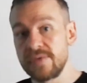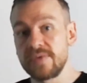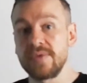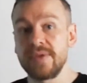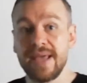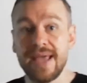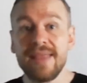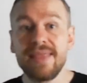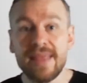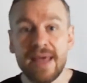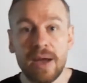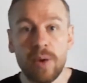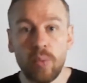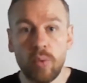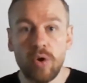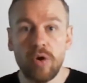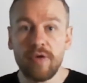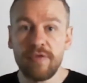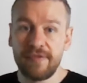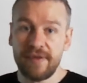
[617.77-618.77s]
in their
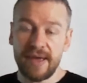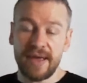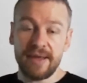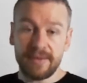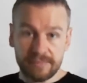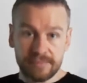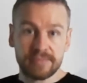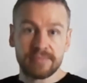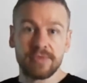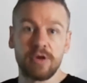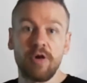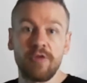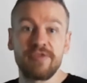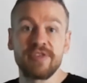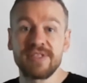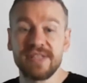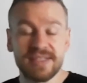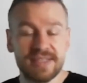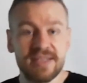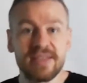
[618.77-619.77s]
warfare,
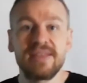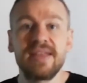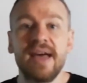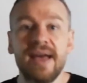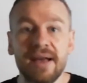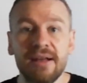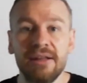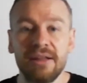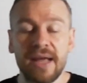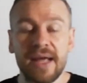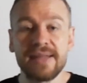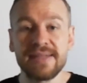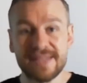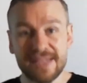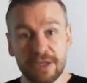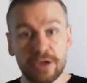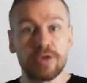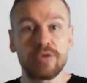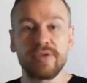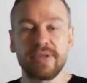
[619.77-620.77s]
obviously to their clans,
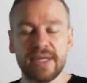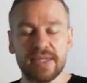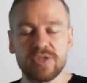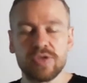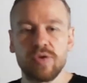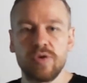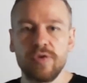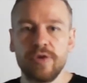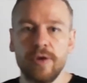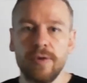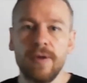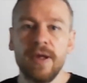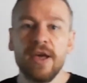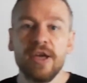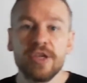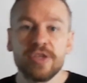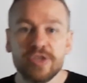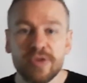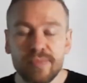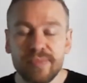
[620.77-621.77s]
including Natori Ryu,
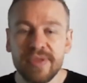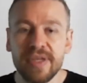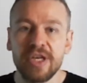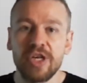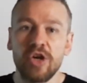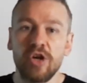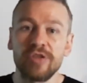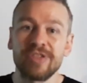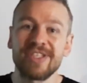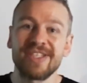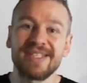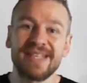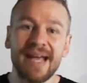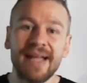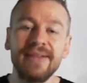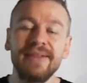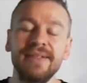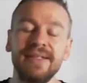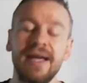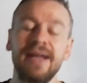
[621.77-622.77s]
something called
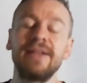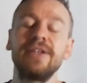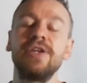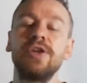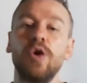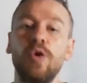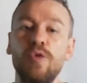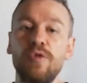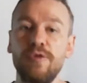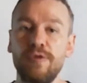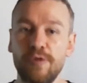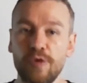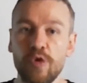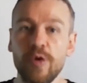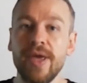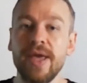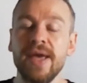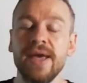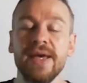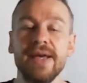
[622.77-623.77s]
Sandan no Fui.